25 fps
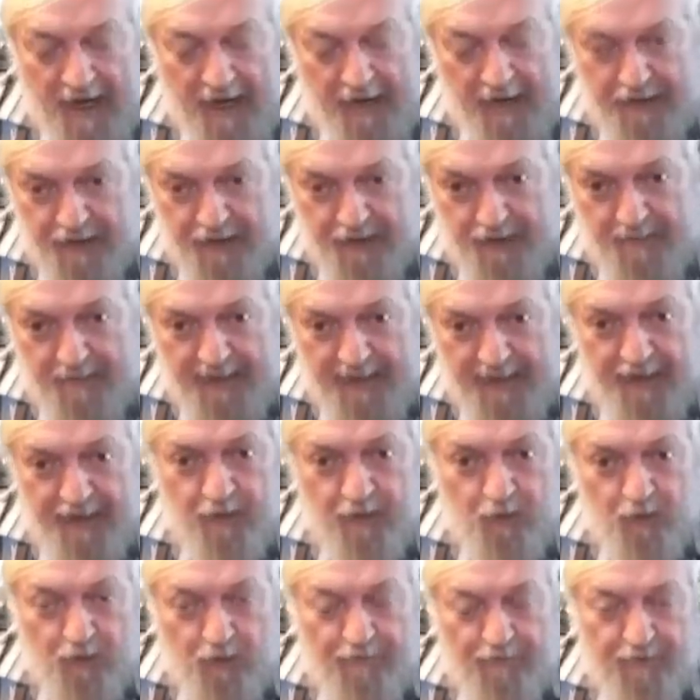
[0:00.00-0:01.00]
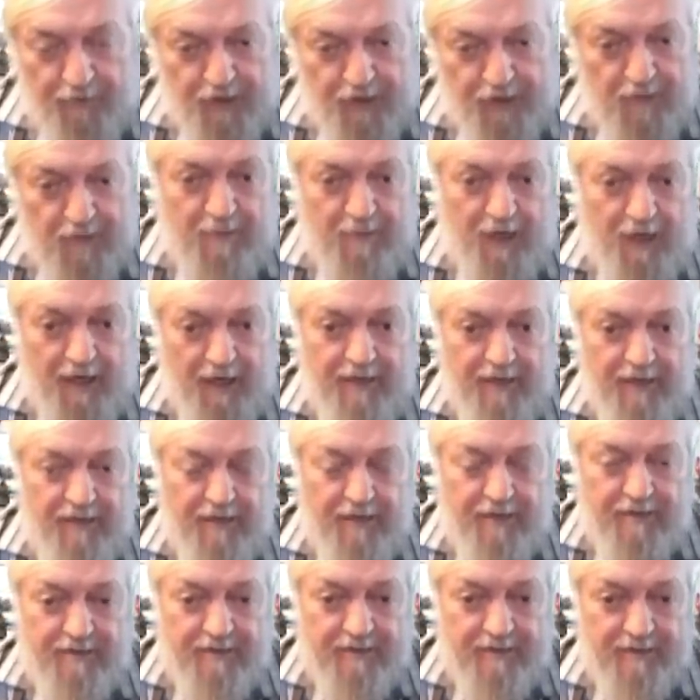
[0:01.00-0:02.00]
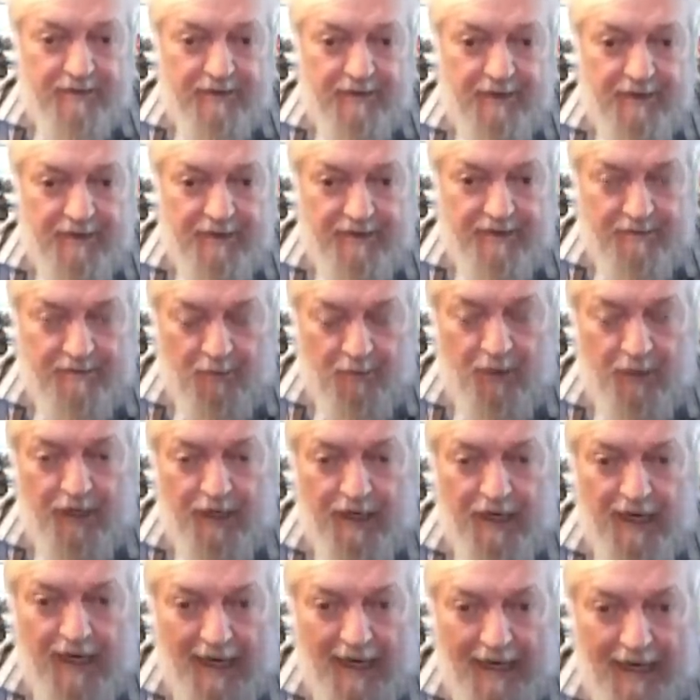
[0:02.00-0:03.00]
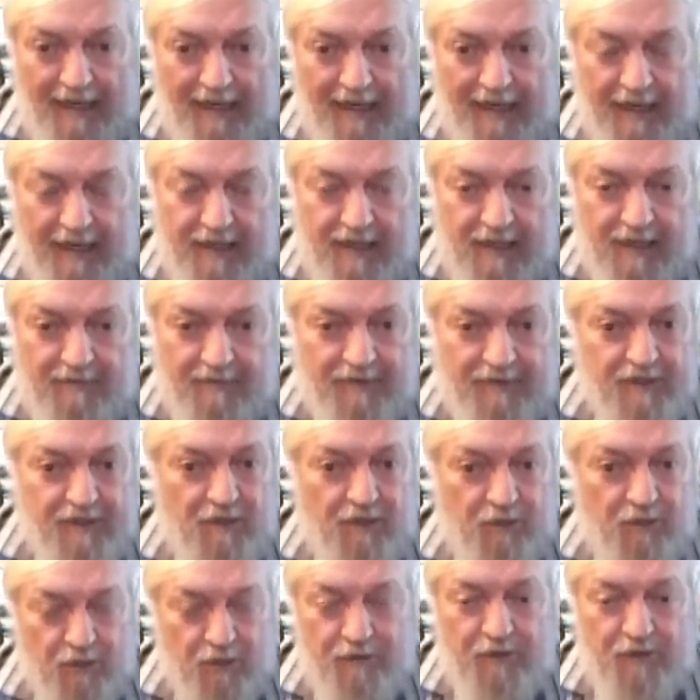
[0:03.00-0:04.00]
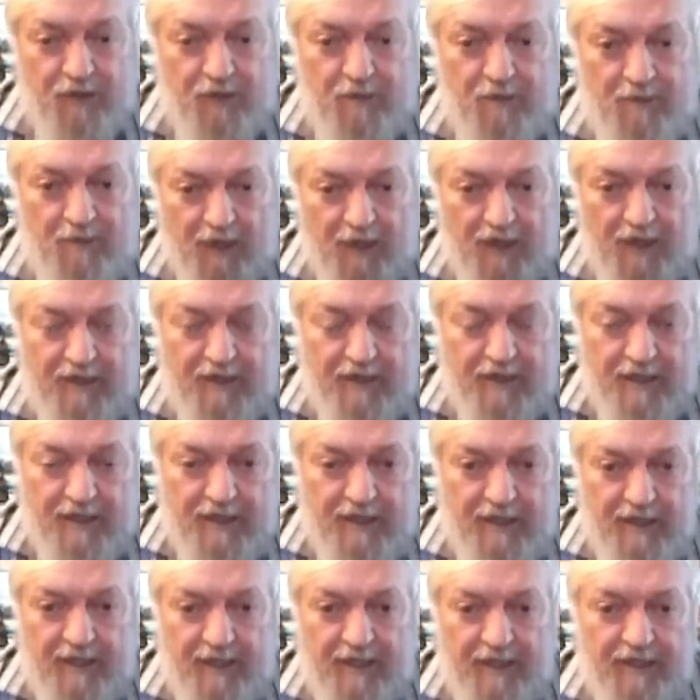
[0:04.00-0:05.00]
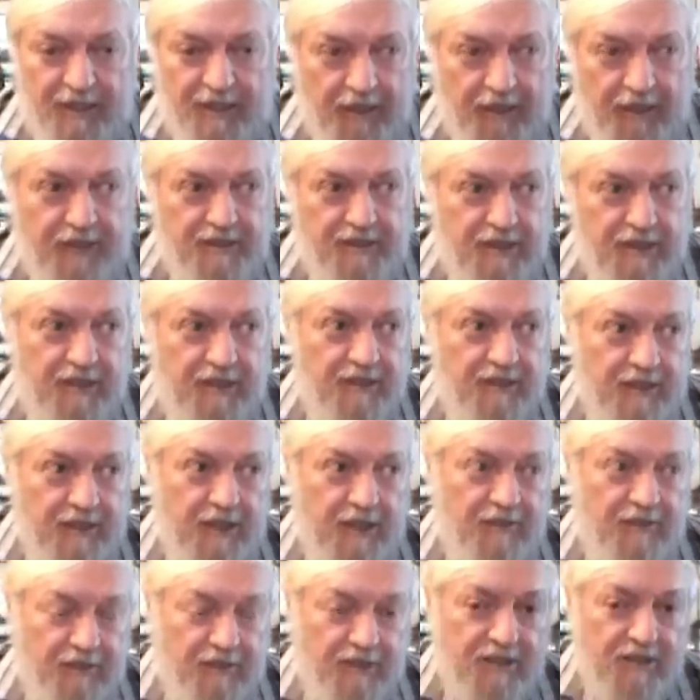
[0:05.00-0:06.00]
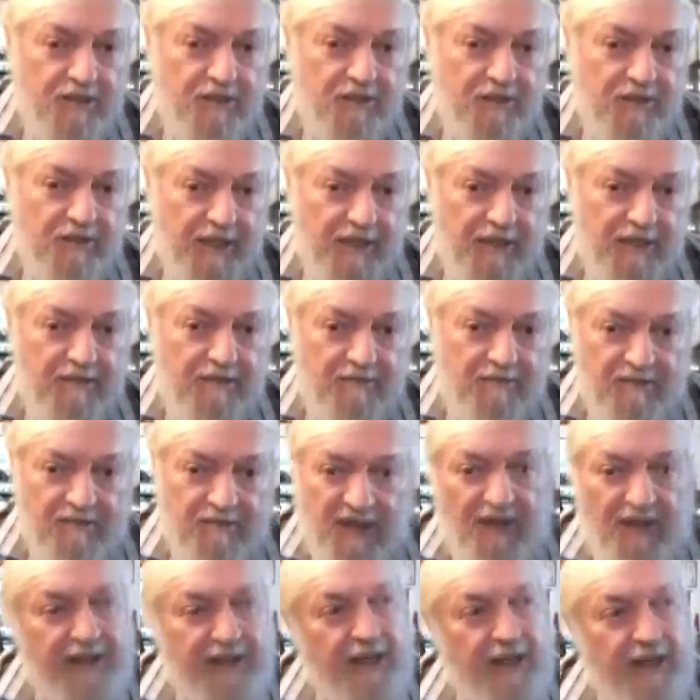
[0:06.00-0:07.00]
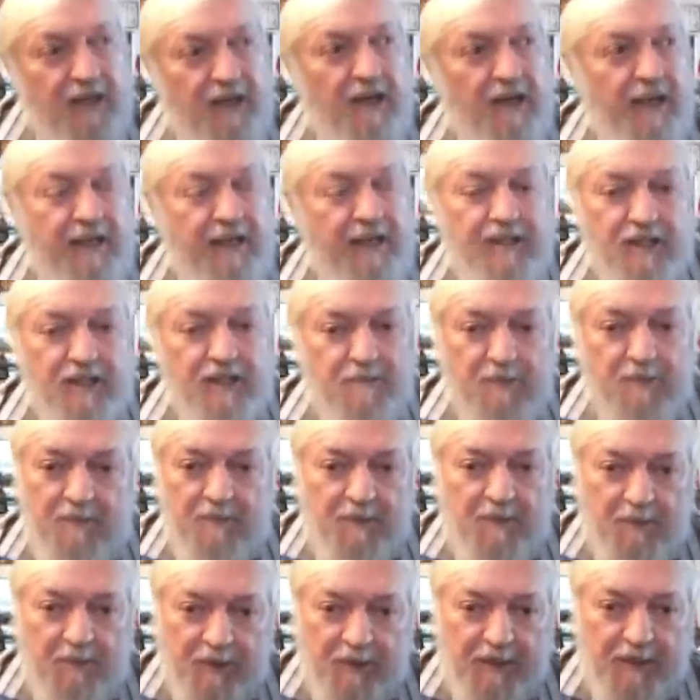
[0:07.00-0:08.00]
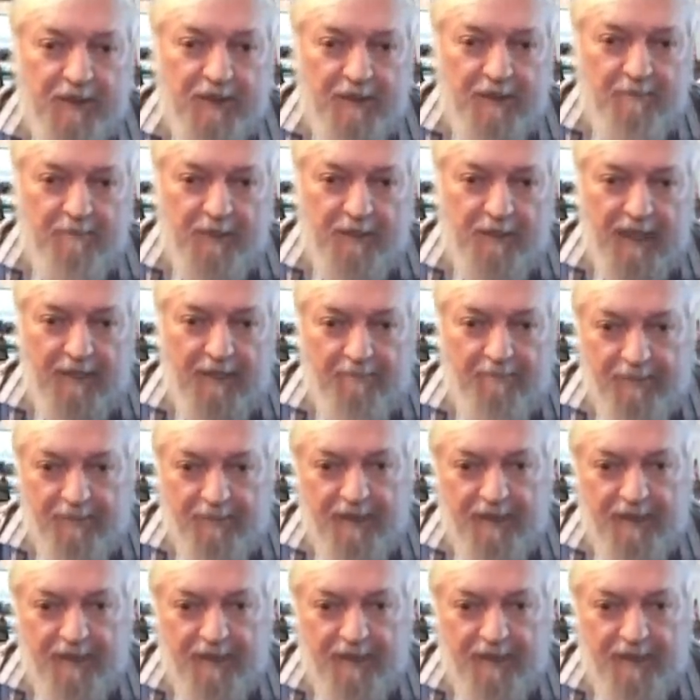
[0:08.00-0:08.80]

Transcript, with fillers: disobeying a lawful command, it's worded like that. If it's a lawful command, go to sea to go and rescue that. No, I don't like those people. I'm not going to go pick up